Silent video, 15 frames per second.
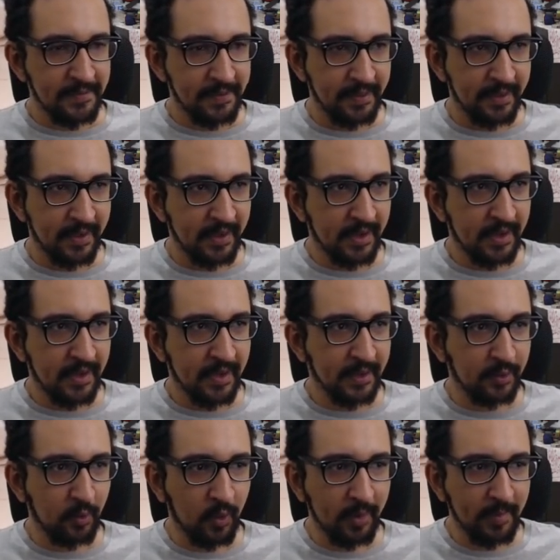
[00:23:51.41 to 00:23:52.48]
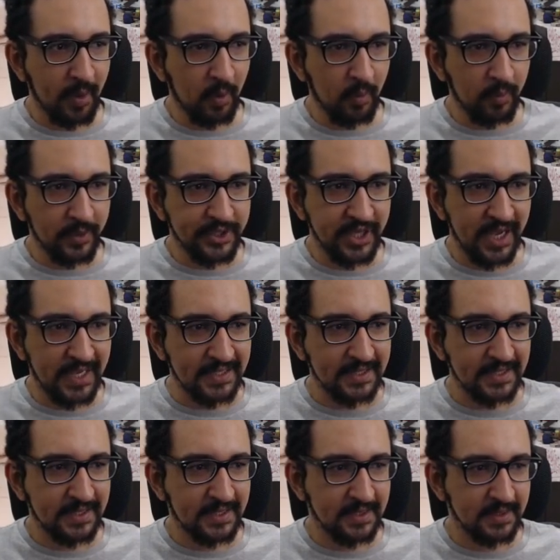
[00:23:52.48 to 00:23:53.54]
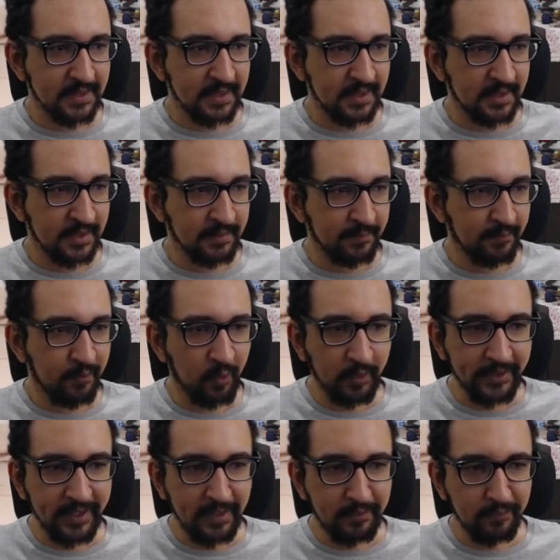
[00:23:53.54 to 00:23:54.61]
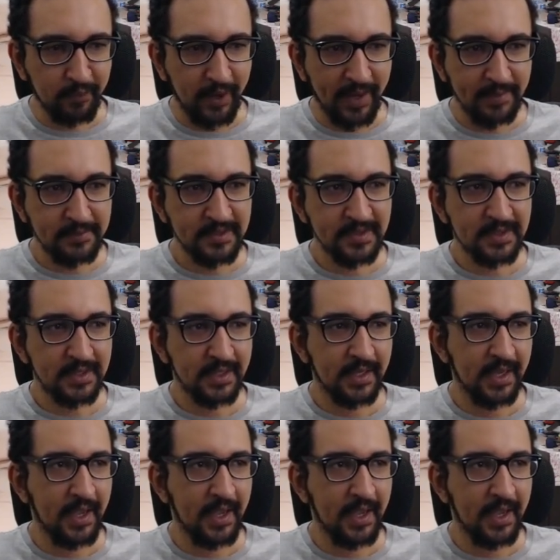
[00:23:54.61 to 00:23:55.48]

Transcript: The normal, which has 14 frames,